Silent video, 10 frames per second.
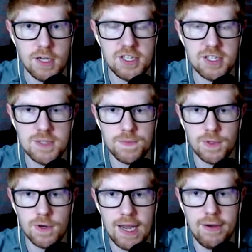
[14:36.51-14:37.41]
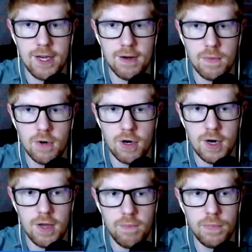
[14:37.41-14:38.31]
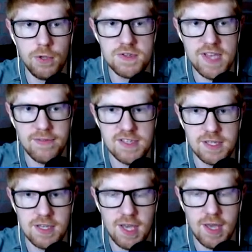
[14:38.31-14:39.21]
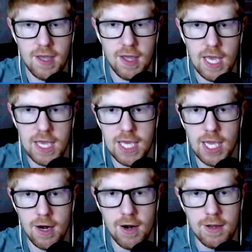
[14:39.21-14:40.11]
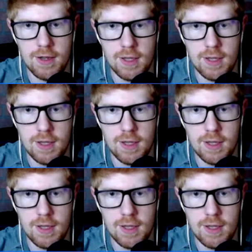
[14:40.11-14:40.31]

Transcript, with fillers: I should explore out here more. Boo's obviously here.